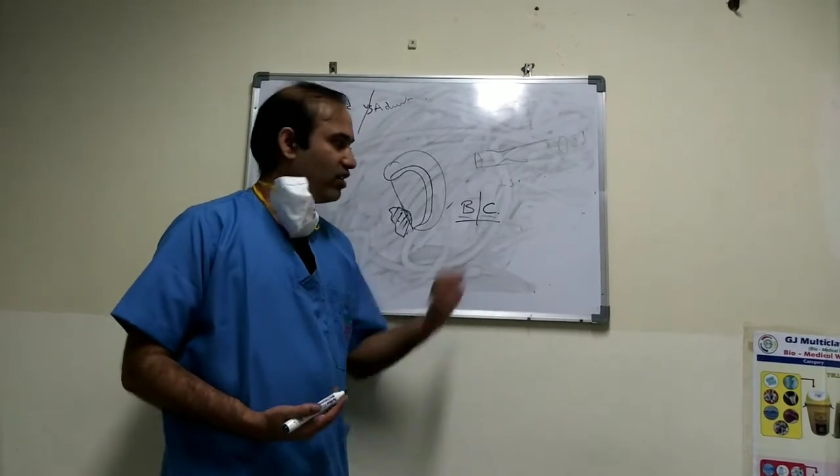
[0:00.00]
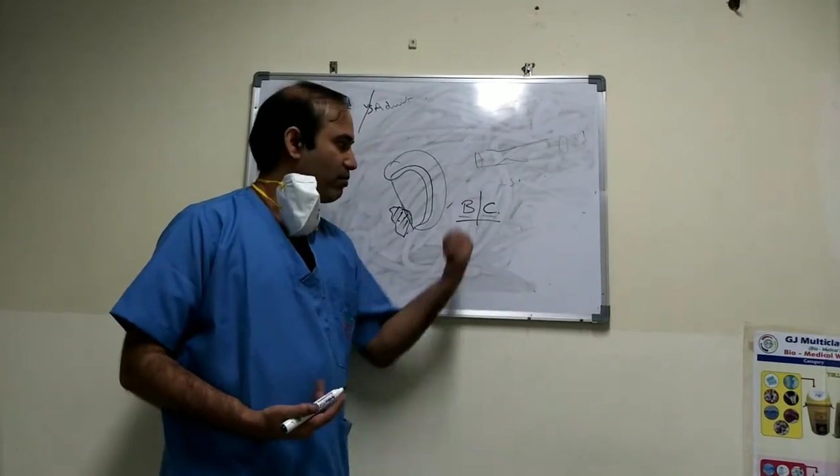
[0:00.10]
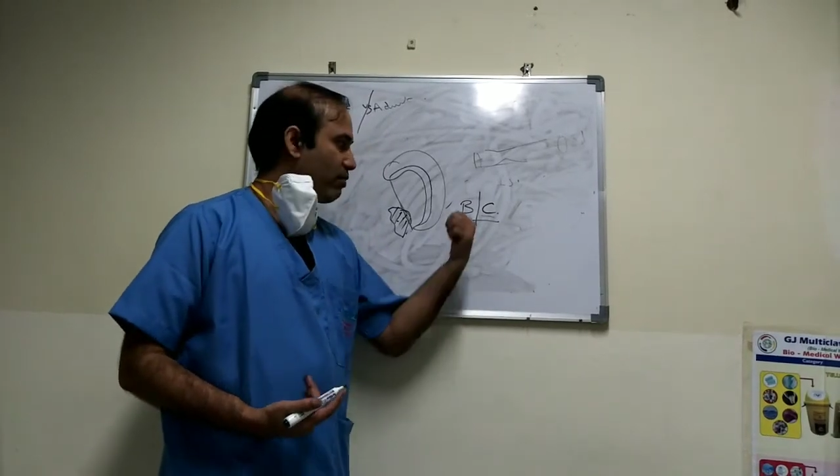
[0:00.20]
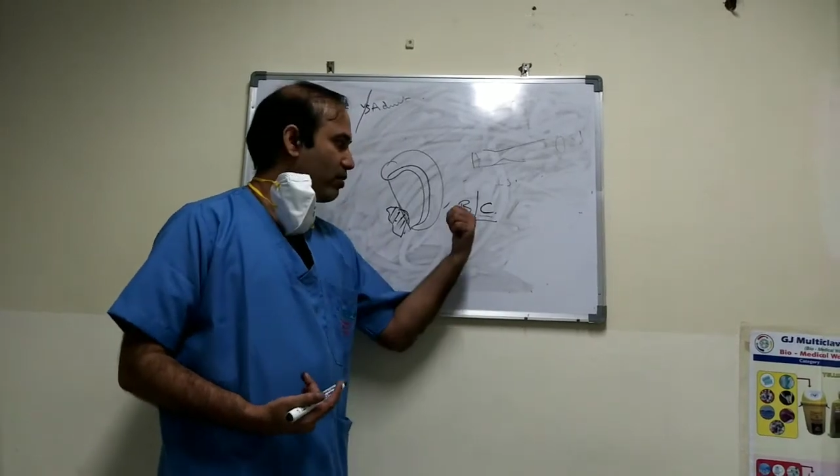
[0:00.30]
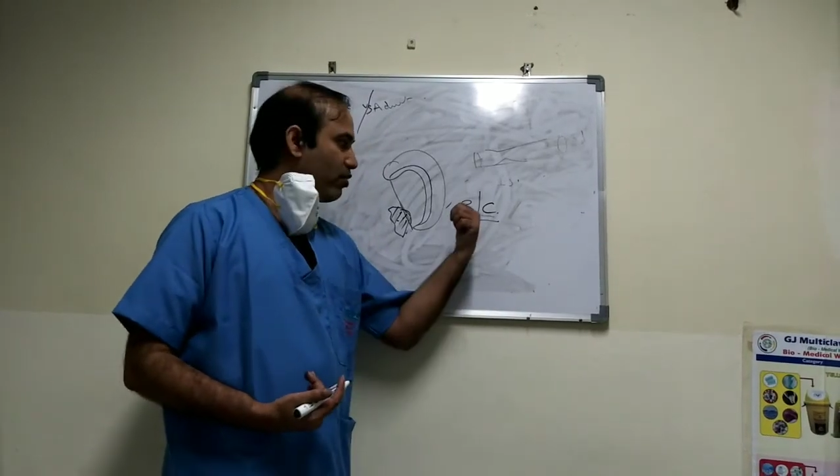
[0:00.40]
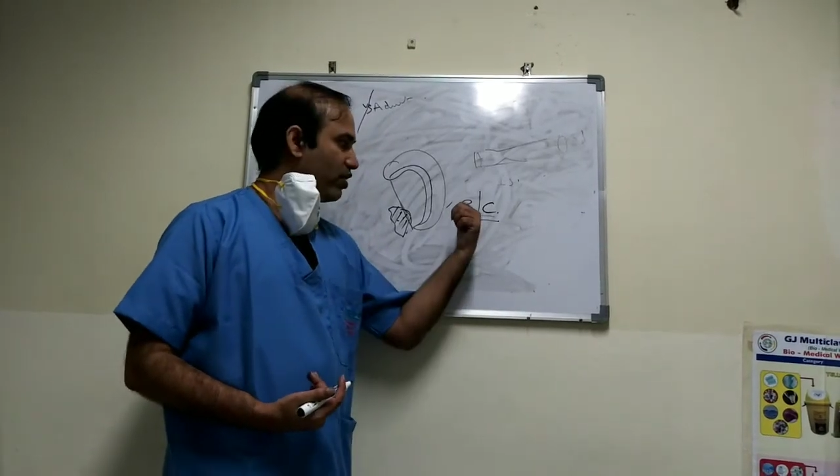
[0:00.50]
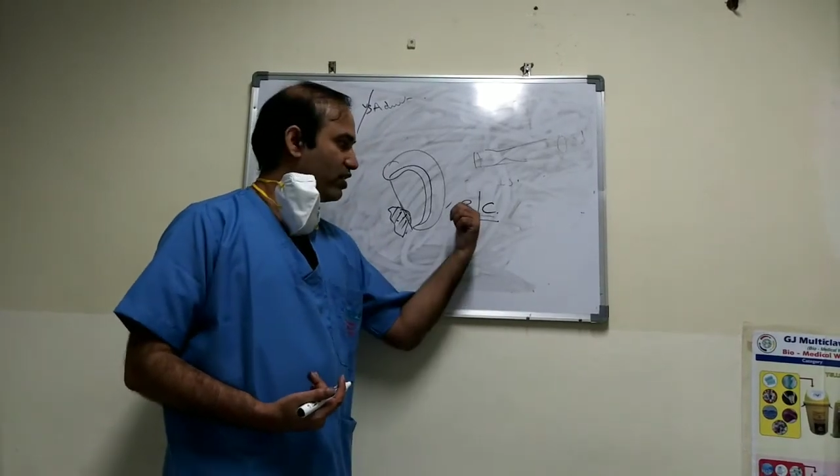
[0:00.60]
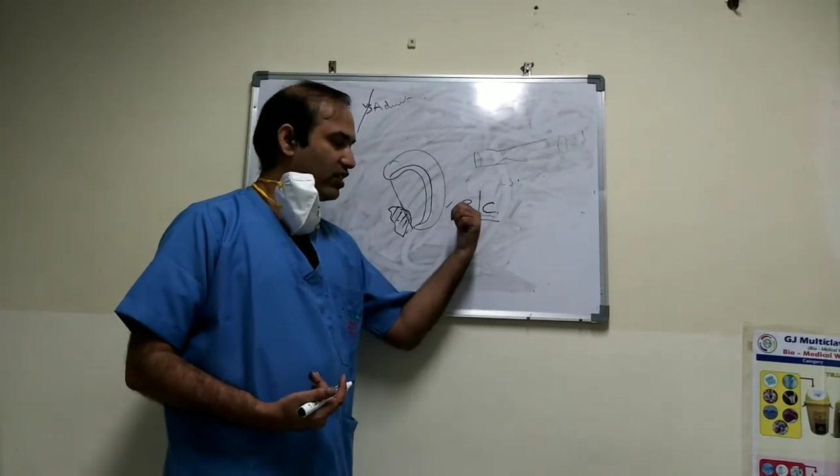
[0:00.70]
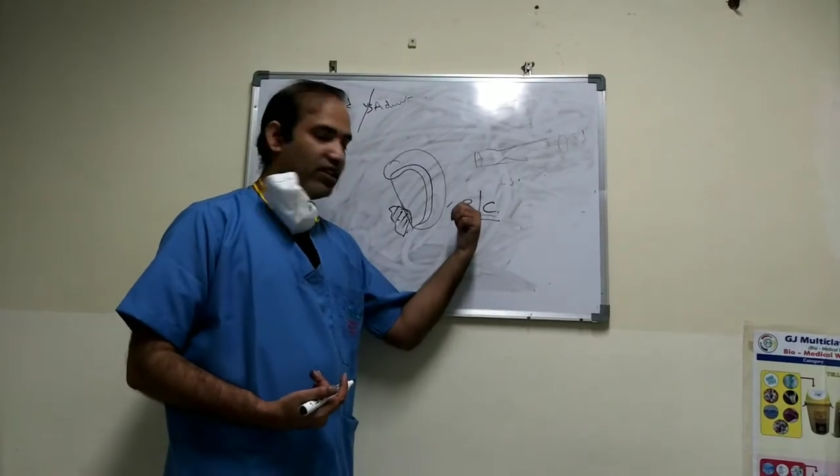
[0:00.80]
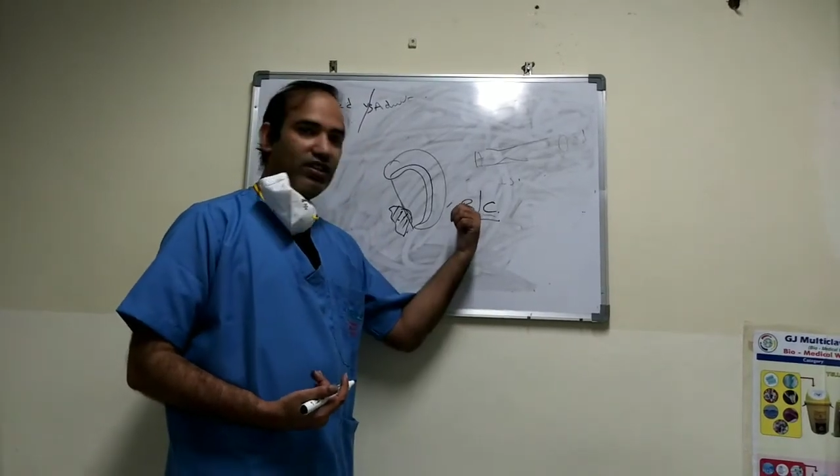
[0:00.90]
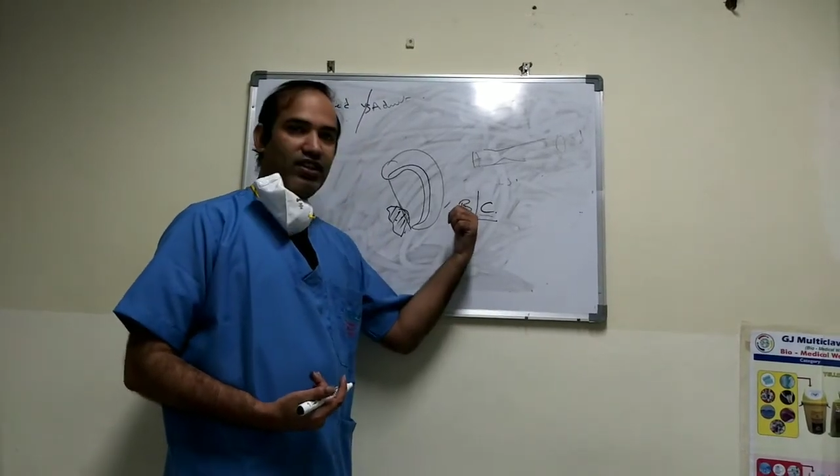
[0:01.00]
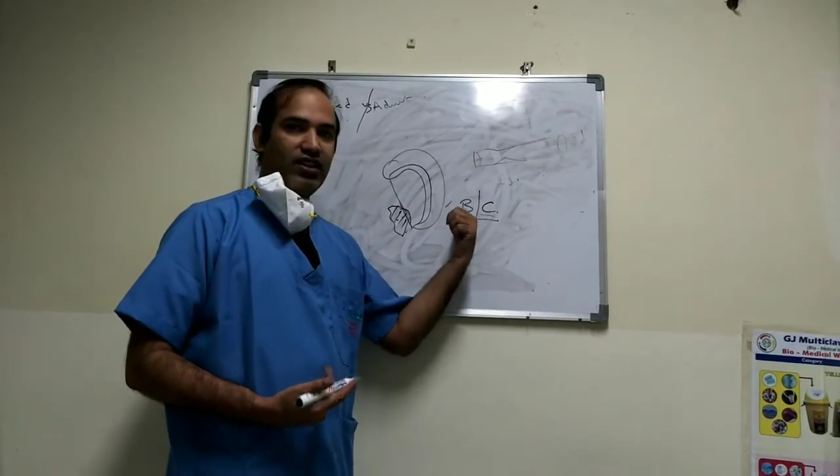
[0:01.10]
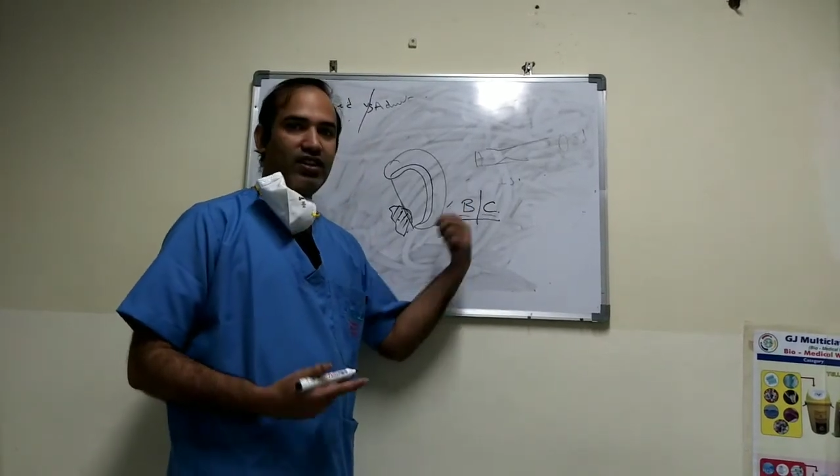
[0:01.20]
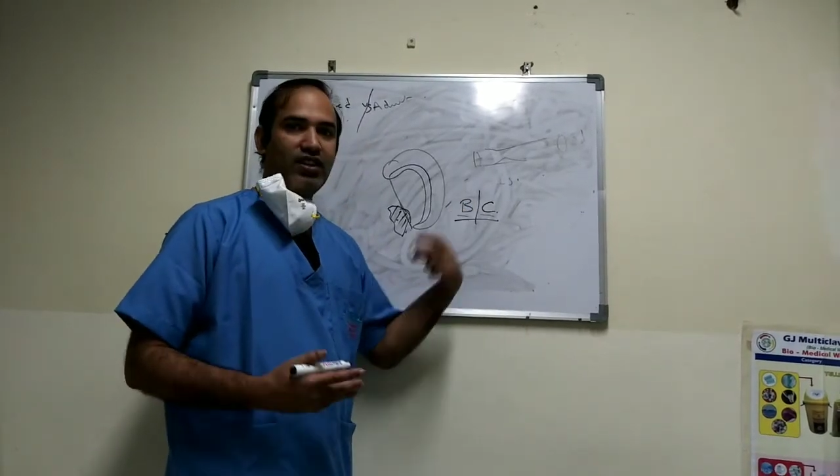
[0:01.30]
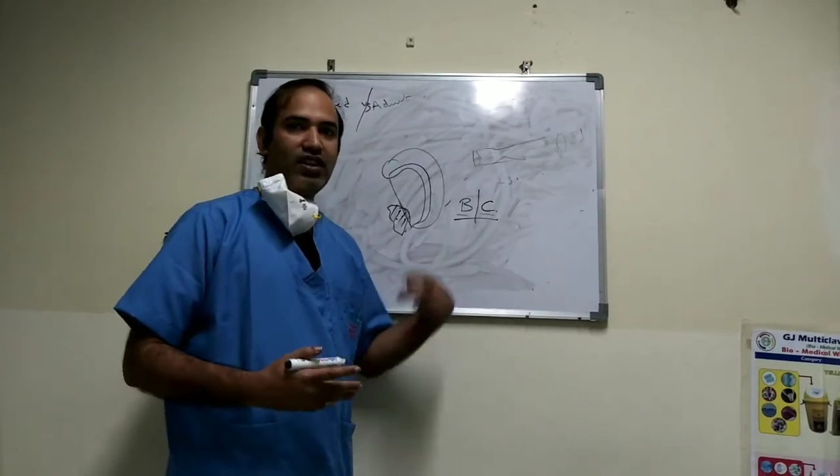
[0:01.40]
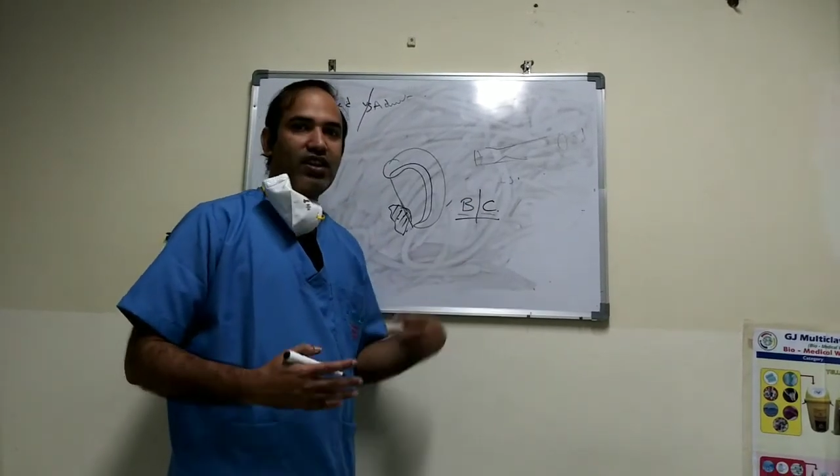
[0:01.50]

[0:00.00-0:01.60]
my bone is lengthy.